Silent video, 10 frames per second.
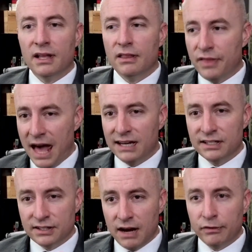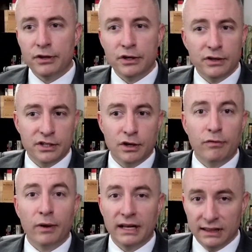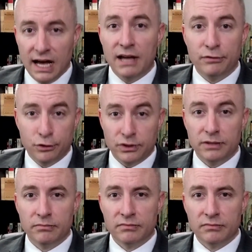that is everything you need to know for a live stream.